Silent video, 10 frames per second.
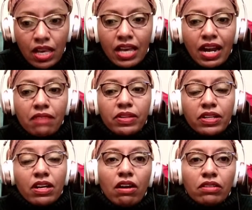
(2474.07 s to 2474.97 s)
And I've
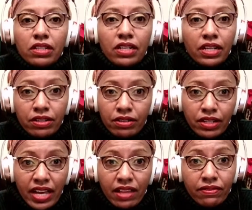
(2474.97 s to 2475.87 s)
been called a nigger in
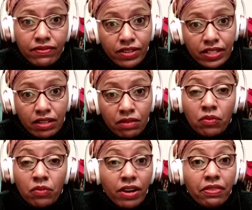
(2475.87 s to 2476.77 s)
California
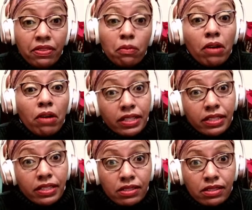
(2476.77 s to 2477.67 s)
more than
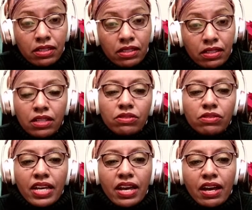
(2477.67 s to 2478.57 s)
once. So
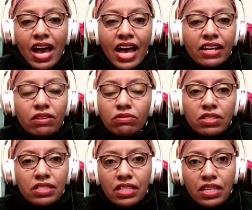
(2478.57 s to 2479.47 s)
yeah, I don't
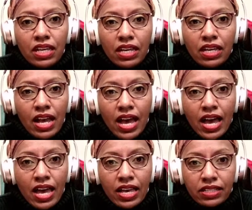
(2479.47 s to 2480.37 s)
see it
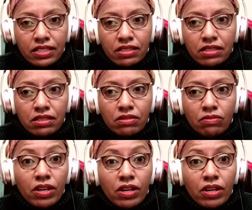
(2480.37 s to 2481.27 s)
as
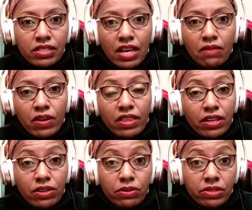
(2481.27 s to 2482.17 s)
the same way that
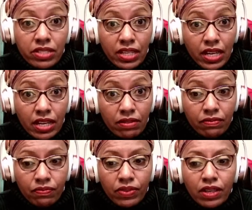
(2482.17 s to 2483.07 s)
you see it.
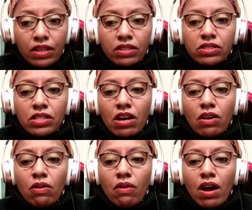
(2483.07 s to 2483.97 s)

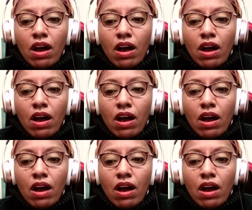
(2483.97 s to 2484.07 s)
So